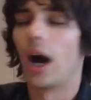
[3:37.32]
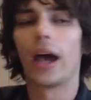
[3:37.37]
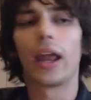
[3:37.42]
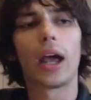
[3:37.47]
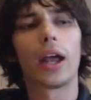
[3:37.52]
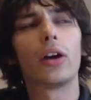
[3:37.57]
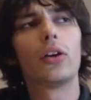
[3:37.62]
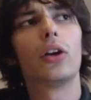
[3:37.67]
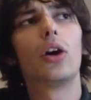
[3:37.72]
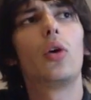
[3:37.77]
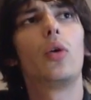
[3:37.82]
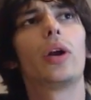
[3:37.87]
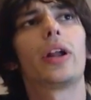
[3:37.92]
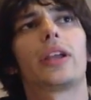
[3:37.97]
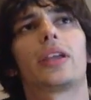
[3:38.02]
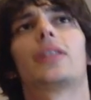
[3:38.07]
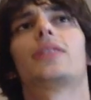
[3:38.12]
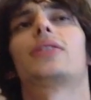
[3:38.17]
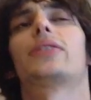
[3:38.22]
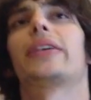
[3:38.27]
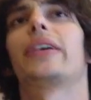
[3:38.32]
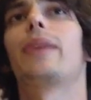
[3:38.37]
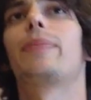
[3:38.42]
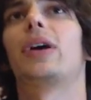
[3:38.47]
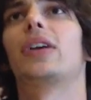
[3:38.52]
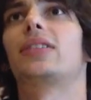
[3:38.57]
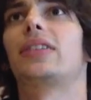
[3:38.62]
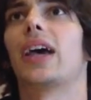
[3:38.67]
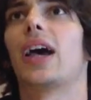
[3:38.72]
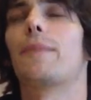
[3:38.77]
I don't know what I can say
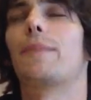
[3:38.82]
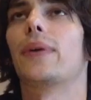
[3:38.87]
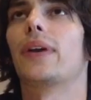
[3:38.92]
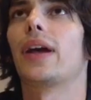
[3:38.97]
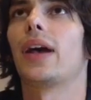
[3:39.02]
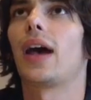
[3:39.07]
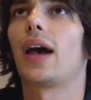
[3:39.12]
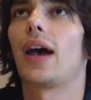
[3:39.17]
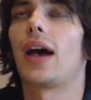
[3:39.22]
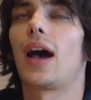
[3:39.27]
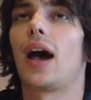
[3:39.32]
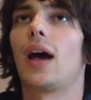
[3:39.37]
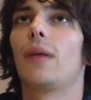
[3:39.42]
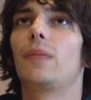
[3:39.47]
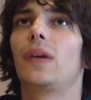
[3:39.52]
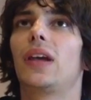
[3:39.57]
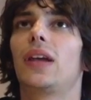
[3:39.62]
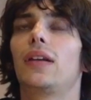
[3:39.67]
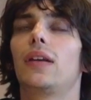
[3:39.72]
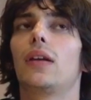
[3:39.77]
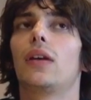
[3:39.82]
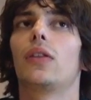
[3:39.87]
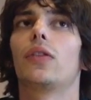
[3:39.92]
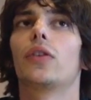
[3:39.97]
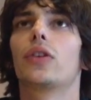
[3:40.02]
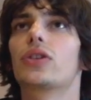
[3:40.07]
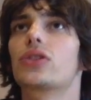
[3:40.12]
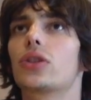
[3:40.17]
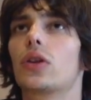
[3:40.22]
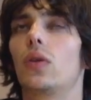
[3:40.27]
about that, but
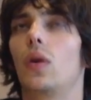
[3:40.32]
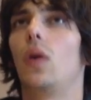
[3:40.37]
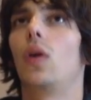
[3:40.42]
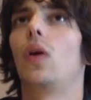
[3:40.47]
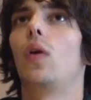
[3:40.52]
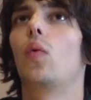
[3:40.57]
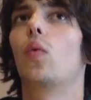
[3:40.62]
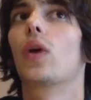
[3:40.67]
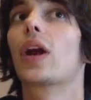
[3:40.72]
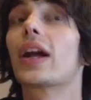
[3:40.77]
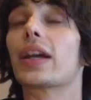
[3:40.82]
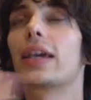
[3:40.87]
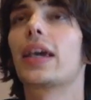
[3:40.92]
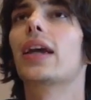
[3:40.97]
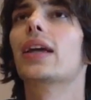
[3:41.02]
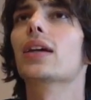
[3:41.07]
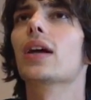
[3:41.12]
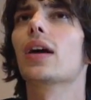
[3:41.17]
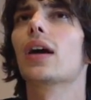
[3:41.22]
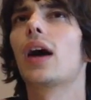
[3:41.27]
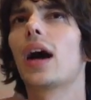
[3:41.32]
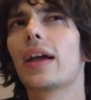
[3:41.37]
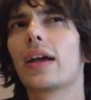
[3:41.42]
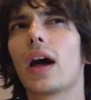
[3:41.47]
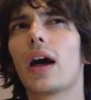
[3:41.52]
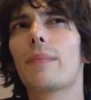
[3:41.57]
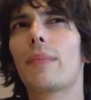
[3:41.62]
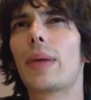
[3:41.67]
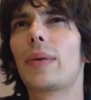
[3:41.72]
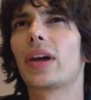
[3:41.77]
there's no. What I can't.
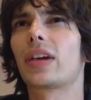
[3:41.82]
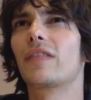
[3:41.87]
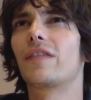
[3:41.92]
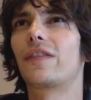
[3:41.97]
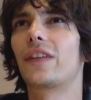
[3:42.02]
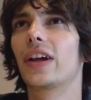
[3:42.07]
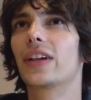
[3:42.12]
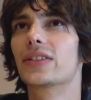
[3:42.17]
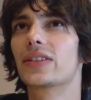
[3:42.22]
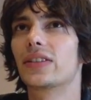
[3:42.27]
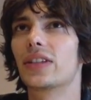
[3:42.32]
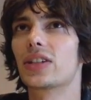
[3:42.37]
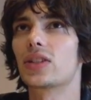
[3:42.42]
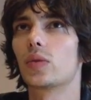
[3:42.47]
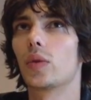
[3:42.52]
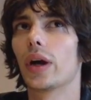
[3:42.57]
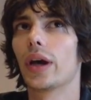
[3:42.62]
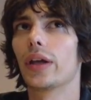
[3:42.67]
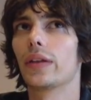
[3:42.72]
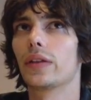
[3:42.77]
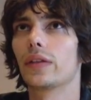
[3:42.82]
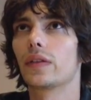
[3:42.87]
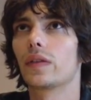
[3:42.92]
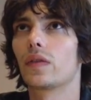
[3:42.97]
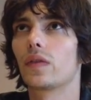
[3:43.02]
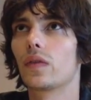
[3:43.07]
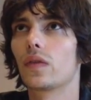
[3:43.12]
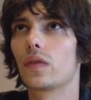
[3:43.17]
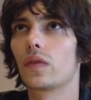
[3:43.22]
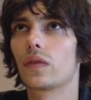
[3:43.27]
Maybe I can phrase it this way.
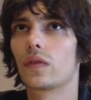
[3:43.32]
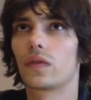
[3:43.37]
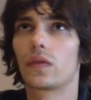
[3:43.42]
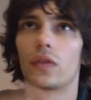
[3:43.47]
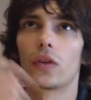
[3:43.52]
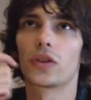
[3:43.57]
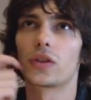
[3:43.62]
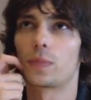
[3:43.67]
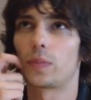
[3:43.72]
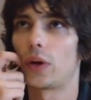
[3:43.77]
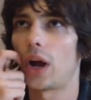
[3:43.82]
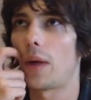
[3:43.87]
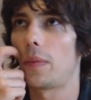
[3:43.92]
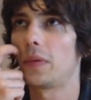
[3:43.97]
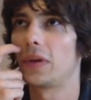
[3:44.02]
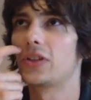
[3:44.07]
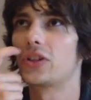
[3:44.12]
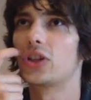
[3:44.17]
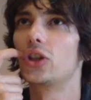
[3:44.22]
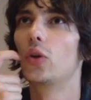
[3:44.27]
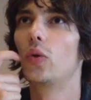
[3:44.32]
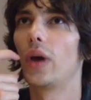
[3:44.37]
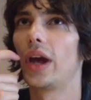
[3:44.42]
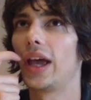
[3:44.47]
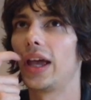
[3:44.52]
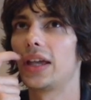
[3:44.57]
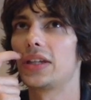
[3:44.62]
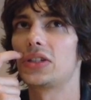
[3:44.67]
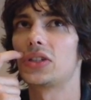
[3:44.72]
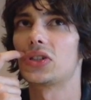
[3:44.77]
There's probably two
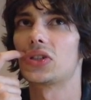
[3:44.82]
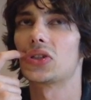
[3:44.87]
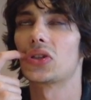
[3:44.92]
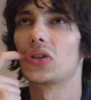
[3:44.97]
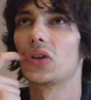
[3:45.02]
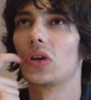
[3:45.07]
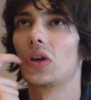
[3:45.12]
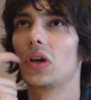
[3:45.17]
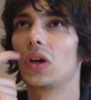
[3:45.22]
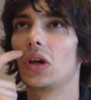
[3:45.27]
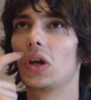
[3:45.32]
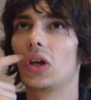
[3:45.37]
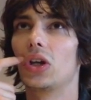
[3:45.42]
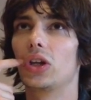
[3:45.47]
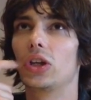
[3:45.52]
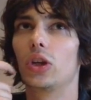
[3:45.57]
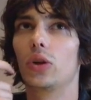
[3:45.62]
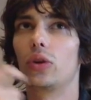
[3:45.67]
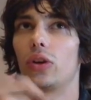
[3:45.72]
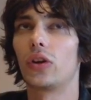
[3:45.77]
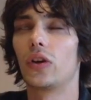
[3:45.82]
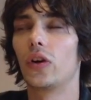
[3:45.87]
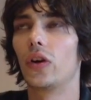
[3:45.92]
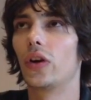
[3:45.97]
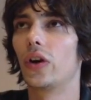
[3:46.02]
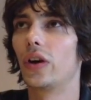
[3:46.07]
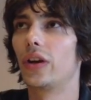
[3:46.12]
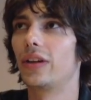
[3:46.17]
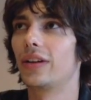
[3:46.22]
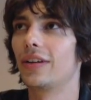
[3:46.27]
ways you
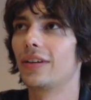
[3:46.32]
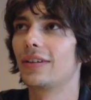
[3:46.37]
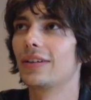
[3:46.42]
could